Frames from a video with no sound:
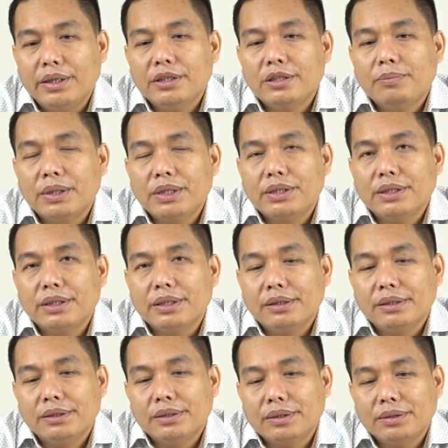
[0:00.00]
this picture,
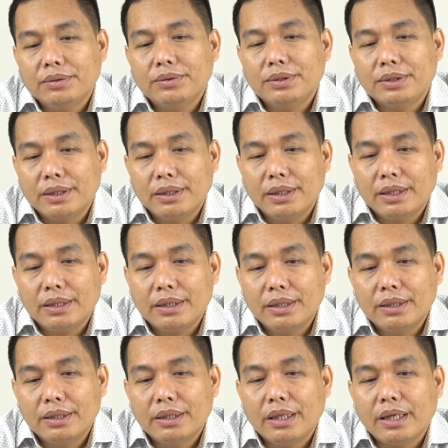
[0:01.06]
we see
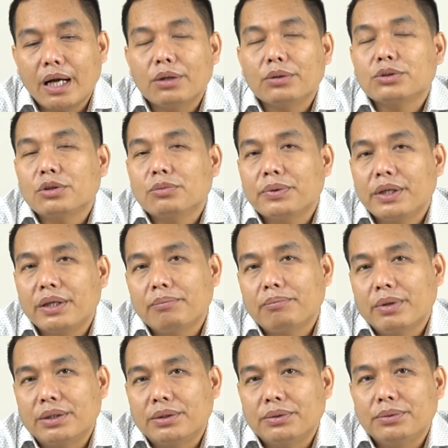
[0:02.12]
that the house of King
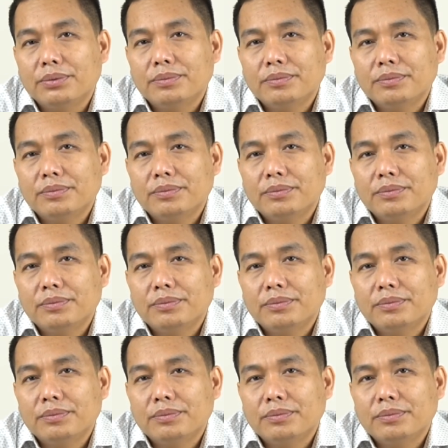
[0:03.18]
Pandu.